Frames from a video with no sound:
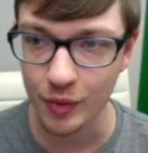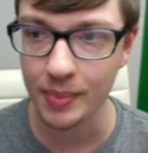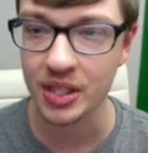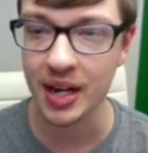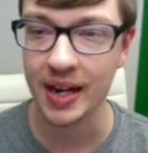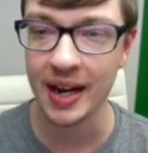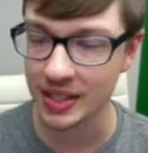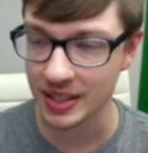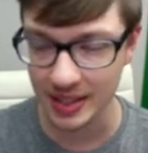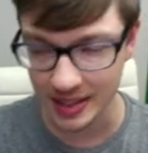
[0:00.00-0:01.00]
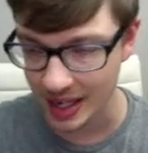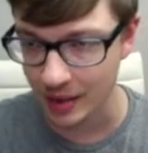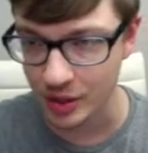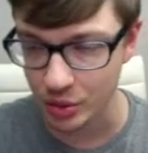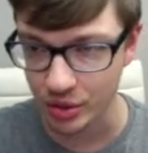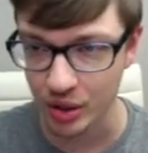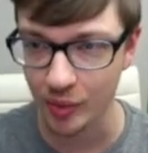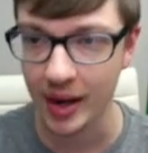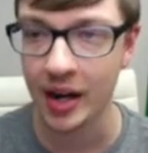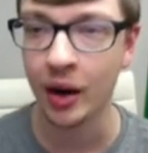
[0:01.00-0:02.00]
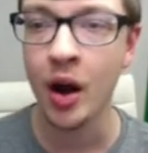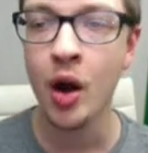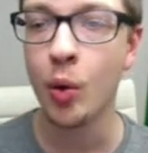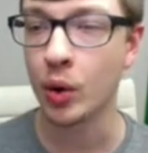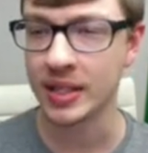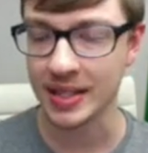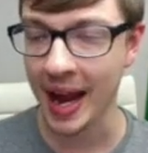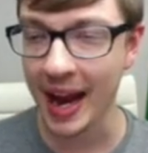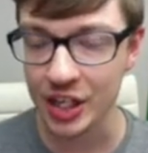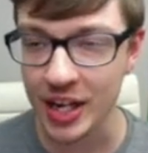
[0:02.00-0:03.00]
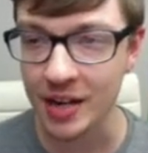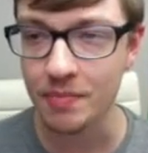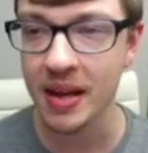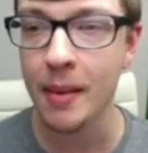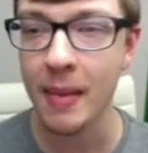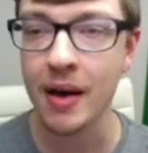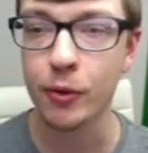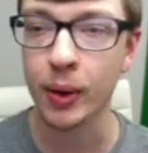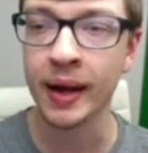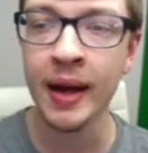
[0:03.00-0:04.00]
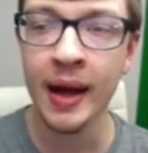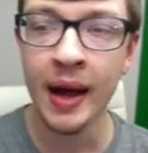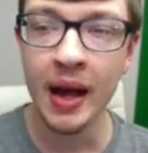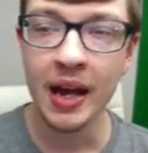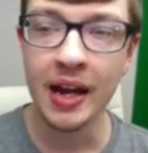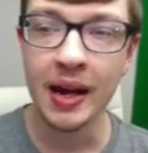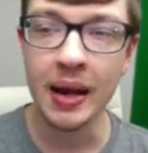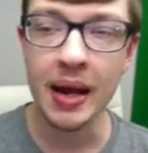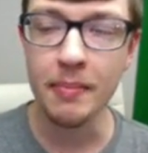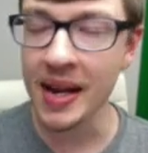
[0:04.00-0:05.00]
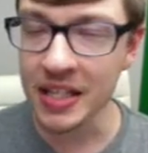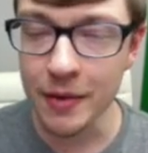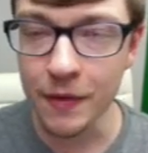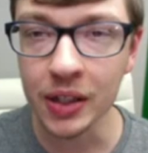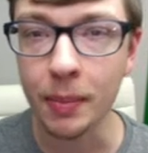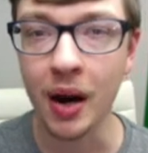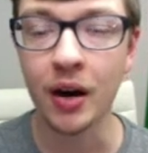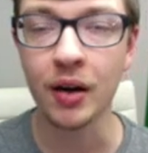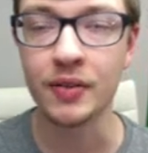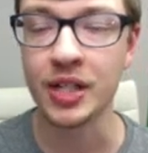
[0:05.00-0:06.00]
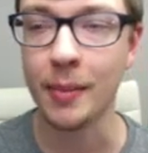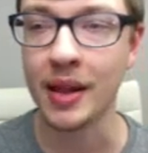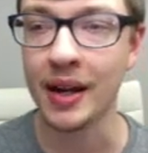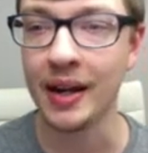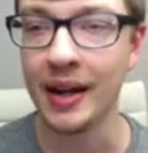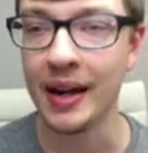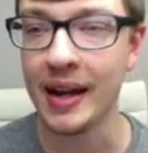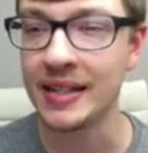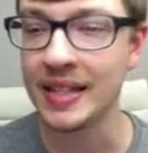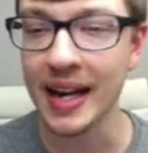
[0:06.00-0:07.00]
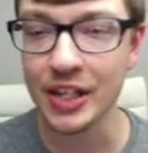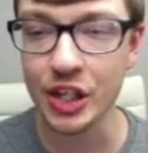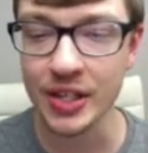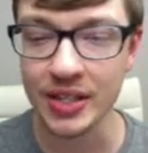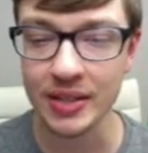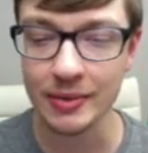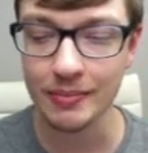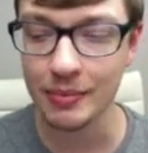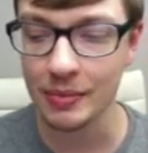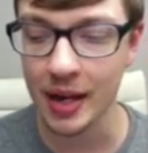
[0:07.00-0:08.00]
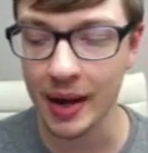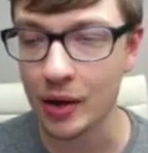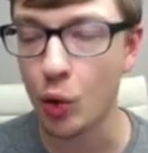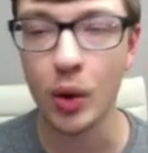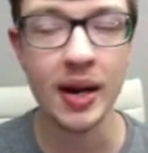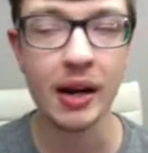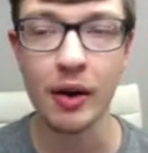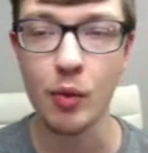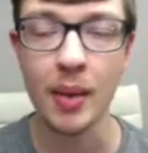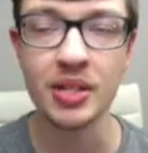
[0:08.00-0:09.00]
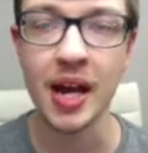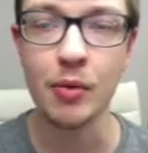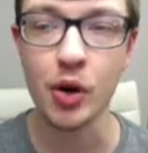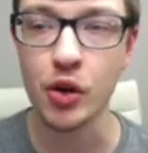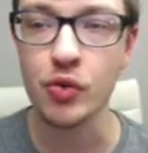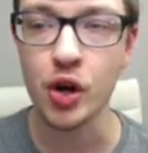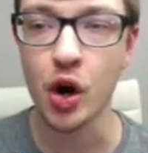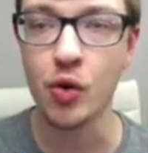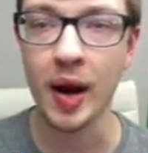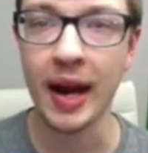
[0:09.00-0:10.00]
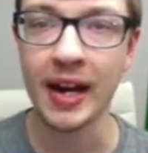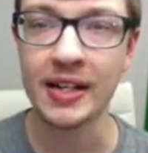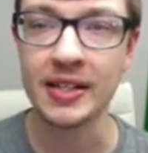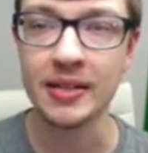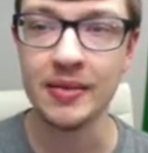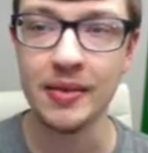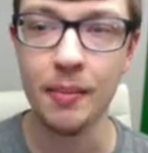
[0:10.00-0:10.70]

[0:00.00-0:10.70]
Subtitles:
website. This is kind of interesting right here, where it says #BeAMaverick. It makes you feel a part of something. It's not just an ordinary website where you go and